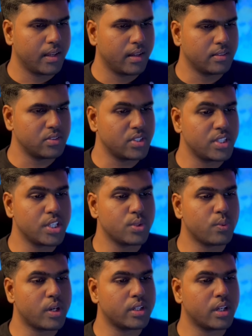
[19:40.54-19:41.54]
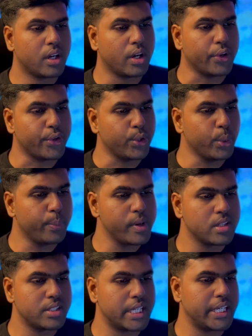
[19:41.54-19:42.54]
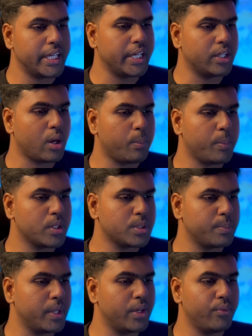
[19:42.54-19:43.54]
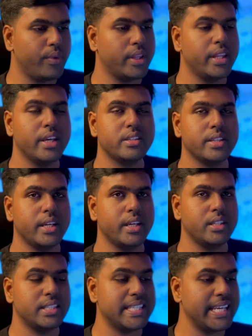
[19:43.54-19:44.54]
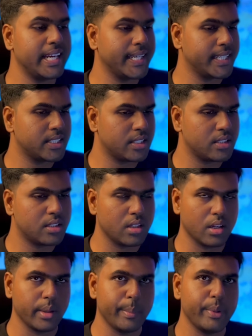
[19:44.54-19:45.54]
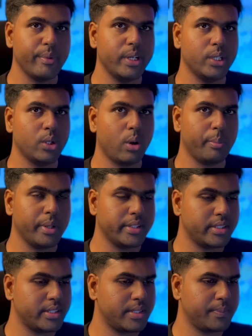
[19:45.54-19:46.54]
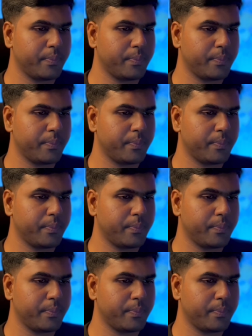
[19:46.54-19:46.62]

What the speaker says: This is what UPSC toppers mean when they say see connections between topics.